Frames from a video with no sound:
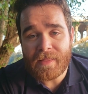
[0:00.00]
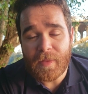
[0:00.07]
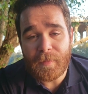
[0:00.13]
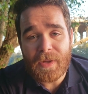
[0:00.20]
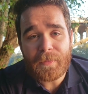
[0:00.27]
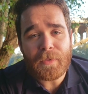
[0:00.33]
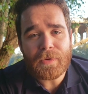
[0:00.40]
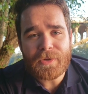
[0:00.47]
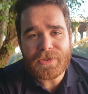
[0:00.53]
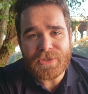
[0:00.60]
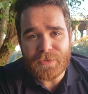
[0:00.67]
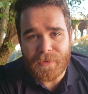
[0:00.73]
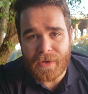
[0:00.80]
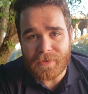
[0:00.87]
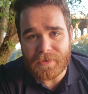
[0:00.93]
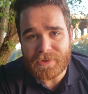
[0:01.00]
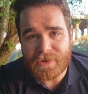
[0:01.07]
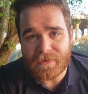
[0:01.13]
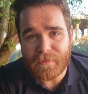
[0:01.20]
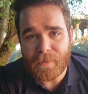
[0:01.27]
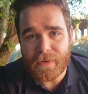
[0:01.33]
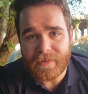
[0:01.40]
The people you surround
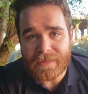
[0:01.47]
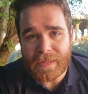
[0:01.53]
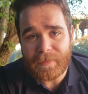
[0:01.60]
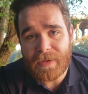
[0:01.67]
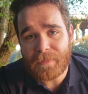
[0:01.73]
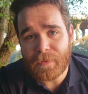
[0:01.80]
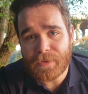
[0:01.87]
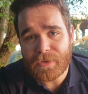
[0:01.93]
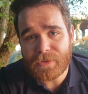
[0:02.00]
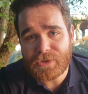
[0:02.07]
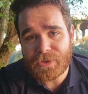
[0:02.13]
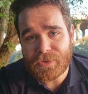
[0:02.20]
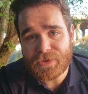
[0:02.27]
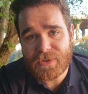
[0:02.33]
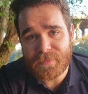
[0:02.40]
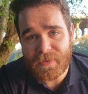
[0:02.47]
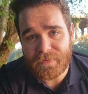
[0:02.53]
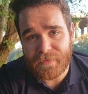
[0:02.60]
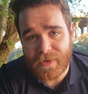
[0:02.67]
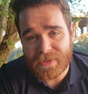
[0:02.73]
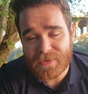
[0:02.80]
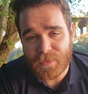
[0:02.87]
yourself with and the people you choose to be
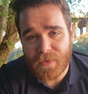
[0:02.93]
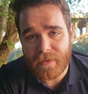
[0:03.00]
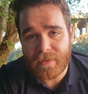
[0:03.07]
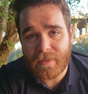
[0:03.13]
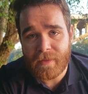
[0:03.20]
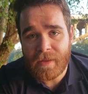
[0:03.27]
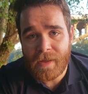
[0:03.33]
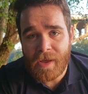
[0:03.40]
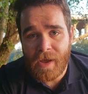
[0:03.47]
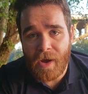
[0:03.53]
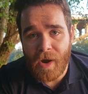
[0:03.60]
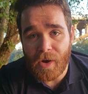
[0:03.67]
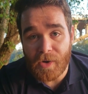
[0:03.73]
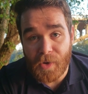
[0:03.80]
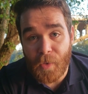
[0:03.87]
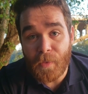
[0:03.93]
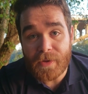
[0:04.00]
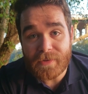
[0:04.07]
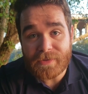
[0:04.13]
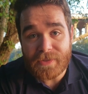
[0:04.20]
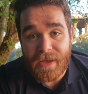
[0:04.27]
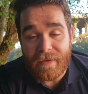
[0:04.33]
friends with are
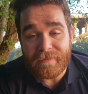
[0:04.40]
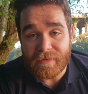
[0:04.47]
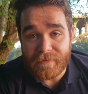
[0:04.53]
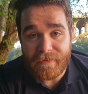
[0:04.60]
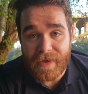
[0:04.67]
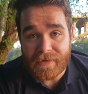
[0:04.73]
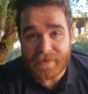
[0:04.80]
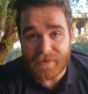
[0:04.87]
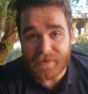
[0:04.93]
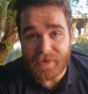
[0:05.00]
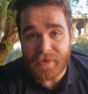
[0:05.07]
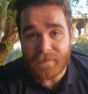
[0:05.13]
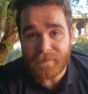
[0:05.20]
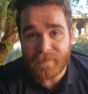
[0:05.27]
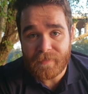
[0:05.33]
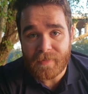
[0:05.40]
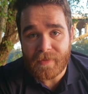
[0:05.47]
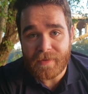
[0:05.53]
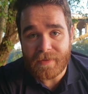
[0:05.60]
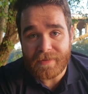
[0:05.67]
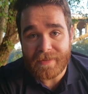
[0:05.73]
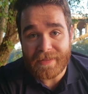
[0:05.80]
going to have an effect on you.
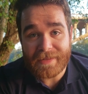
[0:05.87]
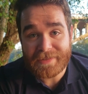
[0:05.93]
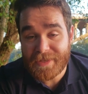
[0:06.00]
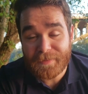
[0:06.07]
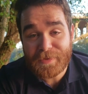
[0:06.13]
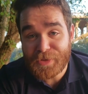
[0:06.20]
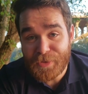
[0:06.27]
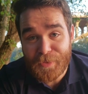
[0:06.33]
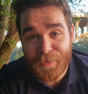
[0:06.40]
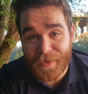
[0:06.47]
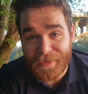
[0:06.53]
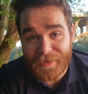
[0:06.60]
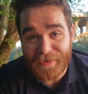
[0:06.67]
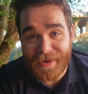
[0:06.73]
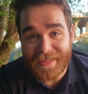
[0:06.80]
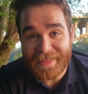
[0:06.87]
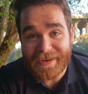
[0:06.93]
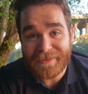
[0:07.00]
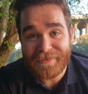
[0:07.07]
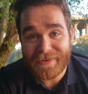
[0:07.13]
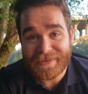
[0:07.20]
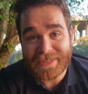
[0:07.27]
And it's up to you whether or not
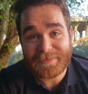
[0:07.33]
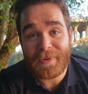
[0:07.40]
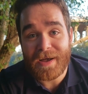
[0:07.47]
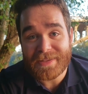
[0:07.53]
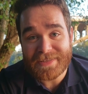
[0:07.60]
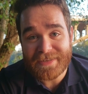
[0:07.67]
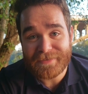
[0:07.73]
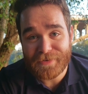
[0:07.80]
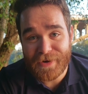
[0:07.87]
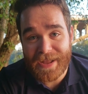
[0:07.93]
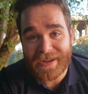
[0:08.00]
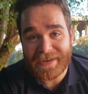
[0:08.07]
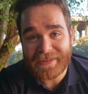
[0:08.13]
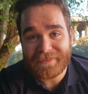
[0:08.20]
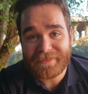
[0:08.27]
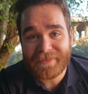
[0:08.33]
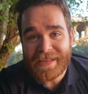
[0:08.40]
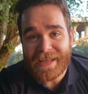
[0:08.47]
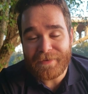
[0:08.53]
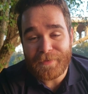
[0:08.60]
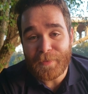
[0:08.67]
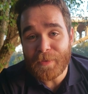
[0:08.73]
that effect is positive or
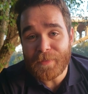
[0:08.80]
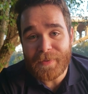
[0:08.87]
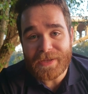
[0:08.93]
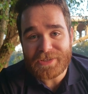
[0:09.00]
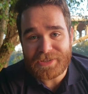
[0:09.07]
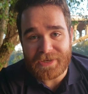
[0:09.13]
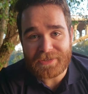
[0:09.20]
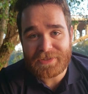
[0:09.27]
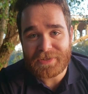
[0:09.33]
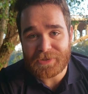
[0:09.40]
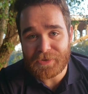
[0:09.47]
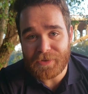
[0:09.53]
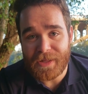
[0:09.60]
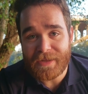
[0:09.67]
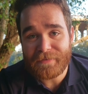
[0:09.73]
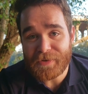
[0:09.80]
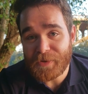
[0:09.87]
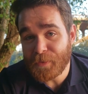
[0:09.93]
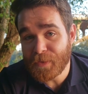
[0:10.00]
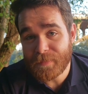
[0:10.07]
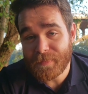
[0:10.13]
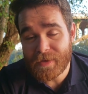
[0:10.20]
negative. If you want to make changes in your life and
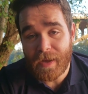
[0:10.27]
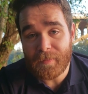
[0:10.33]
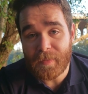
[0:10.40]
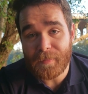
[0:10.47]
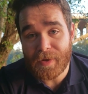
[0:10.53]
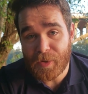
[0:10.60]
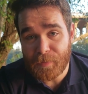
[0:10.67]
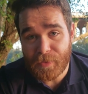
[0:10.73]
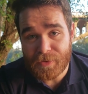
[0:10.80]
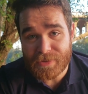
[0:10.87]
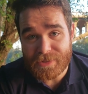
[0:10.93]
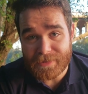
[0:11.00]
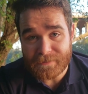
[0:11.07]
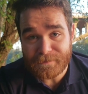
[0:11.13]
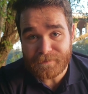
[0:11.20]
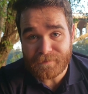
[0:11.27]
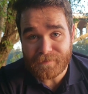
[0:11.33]
you want to become a better person,